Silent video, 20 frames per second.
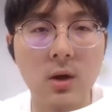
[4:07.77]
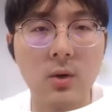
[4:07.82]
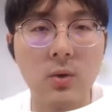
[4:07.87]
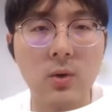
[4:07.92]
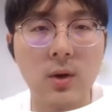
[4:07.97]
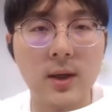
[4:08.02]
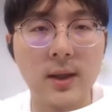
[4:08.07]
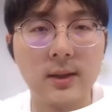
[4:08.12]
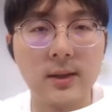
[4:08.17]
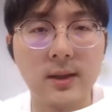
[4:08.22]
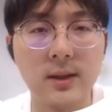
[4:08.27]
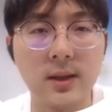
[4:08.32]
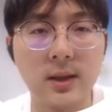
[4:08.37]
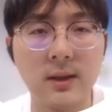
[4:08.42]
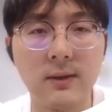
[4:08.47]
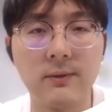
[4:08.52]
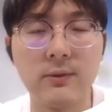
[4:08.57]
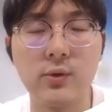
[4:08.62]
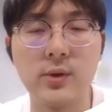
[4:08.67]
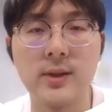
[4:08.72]

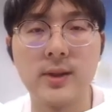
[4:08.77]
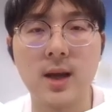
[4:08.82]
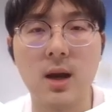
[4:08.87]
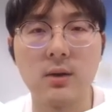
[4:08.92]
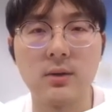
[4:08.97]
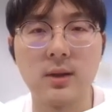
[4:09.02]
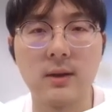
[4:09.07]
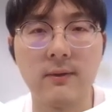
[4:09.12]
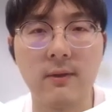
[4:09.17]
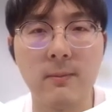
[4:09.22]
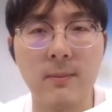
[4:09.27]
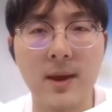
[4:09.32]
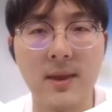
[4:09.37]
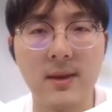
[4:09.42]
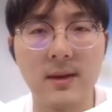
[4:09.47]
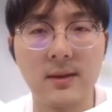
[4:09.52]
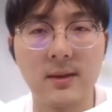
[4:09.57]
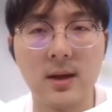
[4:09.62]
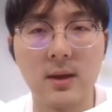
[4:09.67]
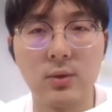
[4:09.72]
quantitative results of our
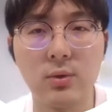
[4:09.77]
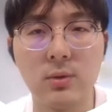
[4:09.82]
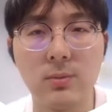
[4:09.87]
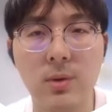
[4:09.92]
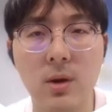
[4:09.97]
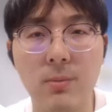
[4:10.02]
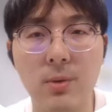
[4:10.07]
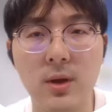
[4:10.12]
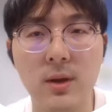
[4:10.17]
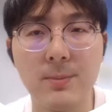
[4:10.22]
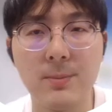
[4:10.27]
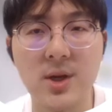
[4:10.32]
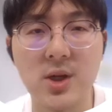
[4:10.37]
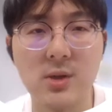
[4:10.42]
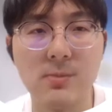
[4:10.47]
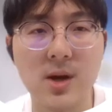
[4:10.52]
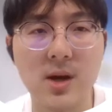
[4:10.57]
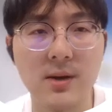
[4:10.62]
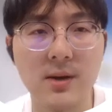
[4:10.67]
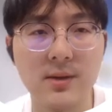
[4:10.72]
method on two popular
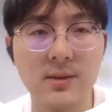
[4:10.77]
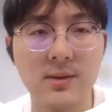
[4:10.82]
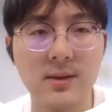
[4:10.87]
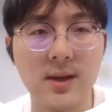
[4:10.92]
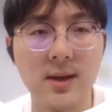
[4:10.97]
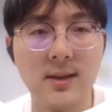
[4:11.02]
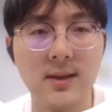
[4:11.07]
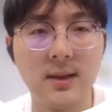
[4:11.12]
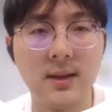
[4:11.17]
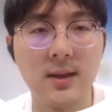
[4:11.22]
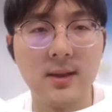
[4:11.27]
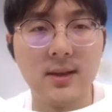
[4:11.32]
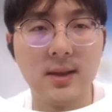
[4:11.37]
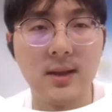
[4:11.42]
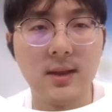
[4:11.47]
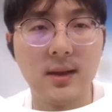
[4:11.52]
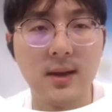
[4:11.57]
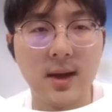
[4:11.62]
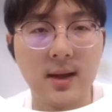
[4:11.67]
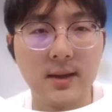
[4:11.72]
benchmarks,
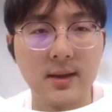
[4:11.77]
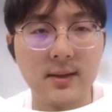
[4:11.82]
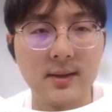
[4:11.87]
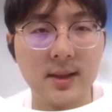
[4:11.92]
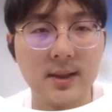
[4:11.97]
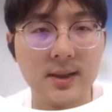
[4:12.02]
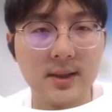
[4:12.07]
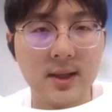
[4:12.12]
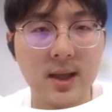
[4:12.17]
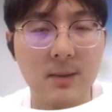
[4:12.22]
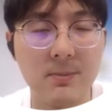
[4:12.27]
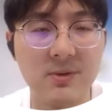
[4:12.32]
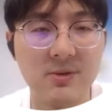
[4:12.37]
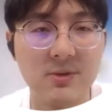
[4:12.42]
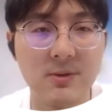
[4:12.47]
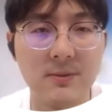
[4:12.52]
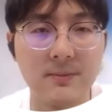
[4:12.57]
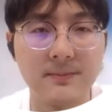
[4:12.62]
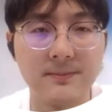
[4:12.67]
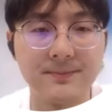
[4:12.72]
ACDC and
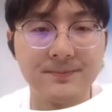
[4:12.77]
Cityscapes.